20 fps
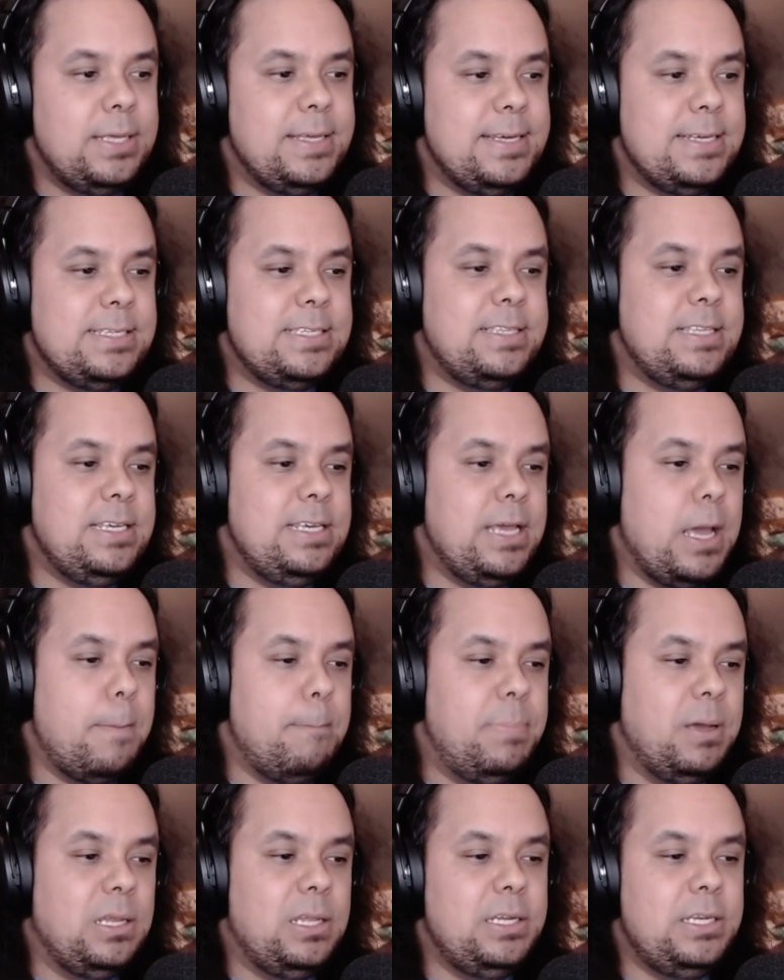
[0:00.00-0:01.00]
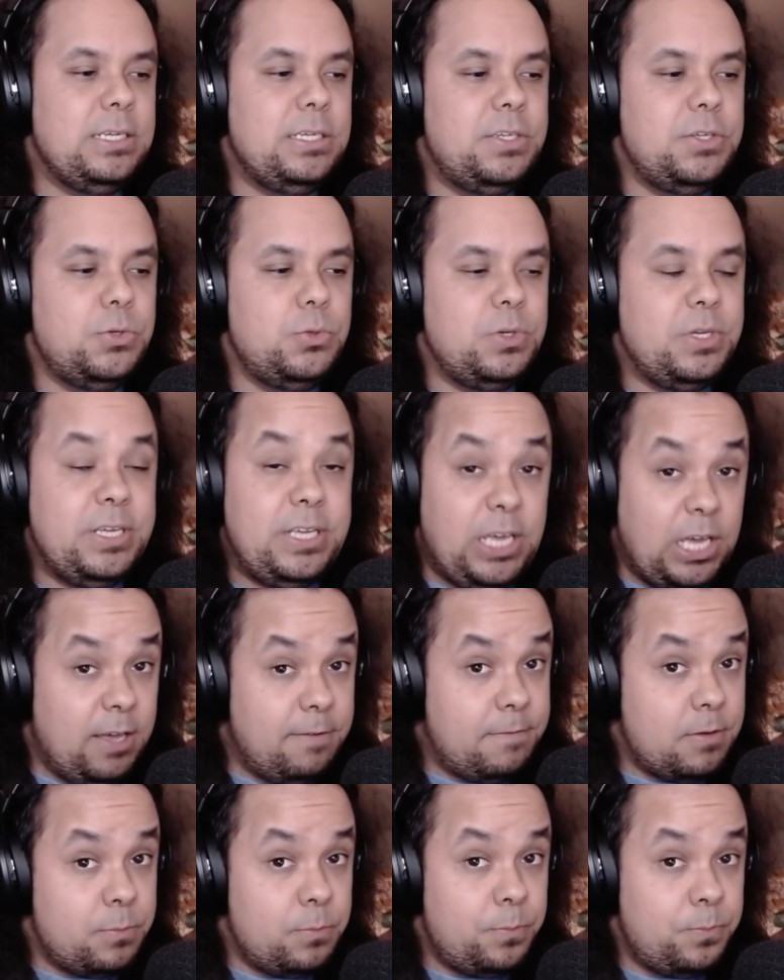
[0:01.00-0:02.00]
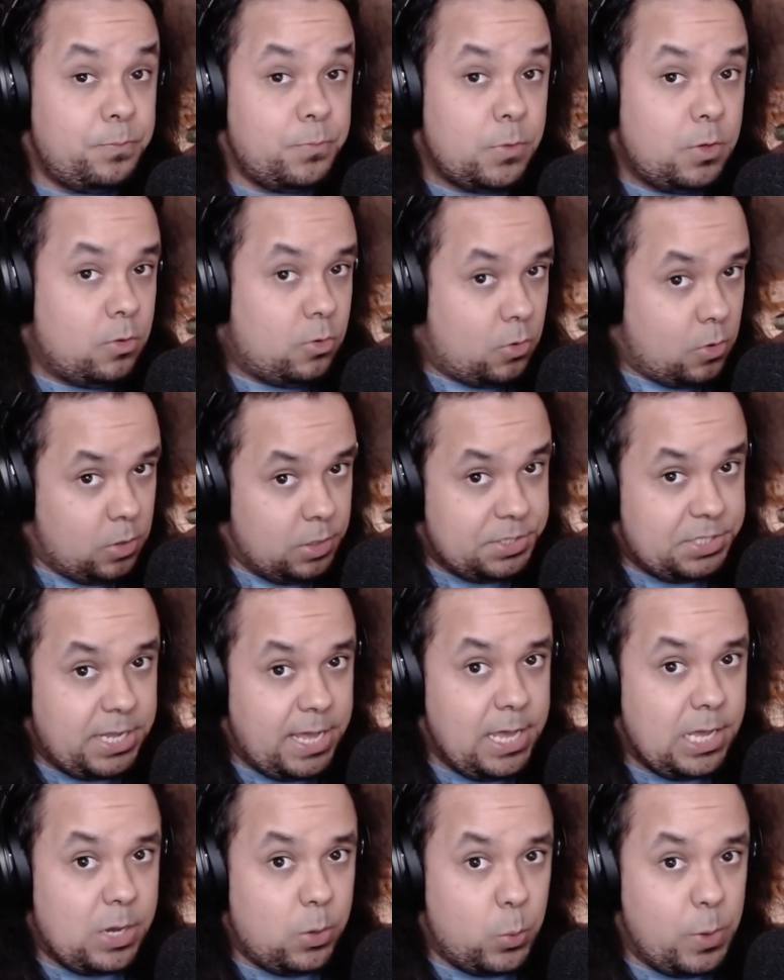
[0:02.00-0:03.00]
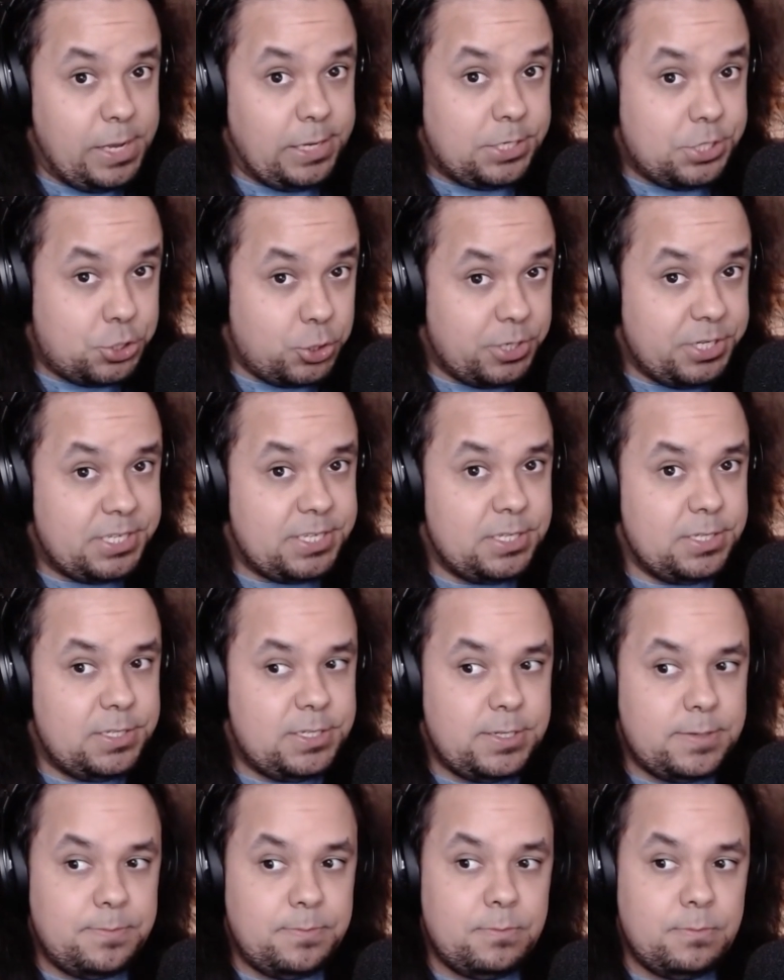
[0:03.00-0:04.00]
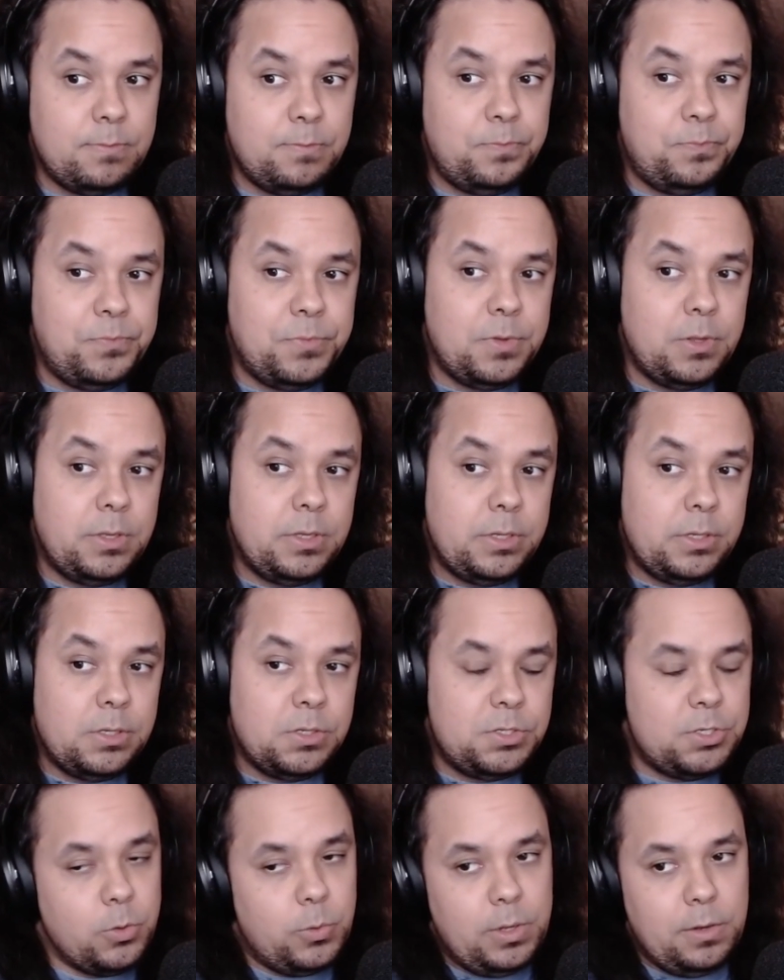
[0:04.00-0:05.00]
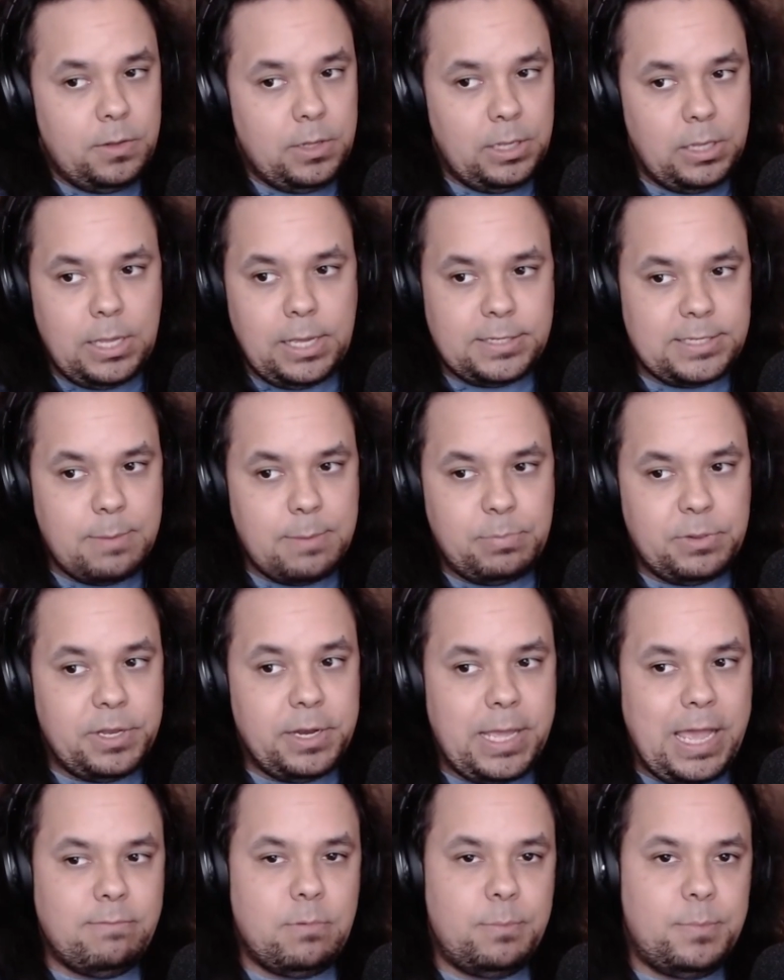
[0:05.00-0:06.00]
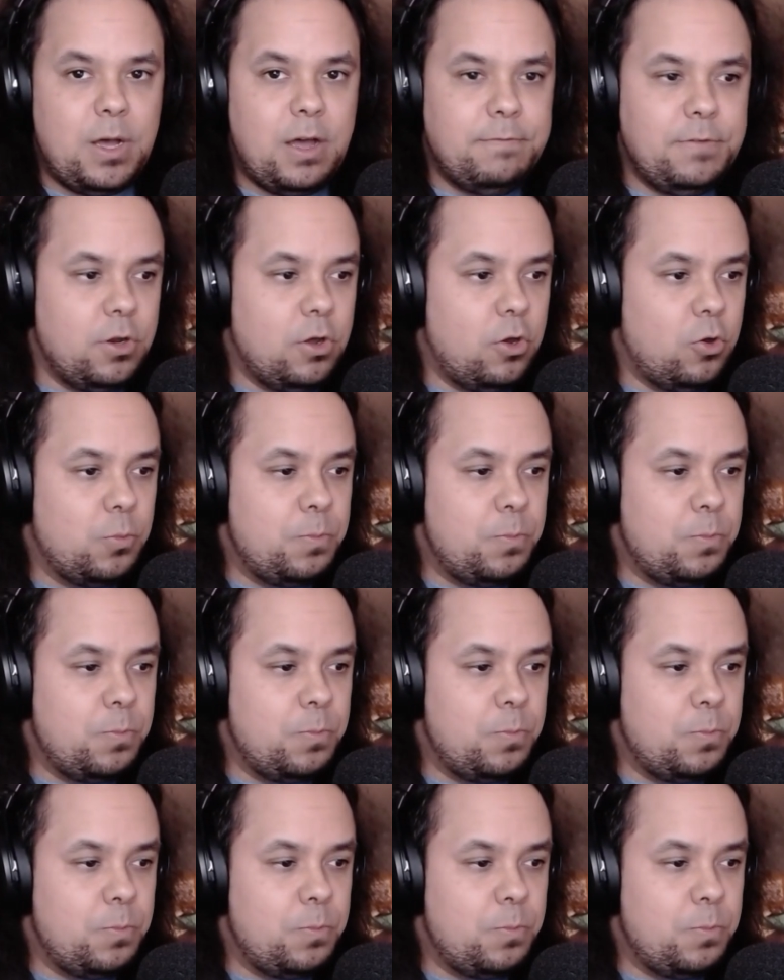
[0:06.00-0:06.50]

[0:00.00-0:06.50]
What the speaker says: is the ability to give or take away choices. So in the example that I gave above,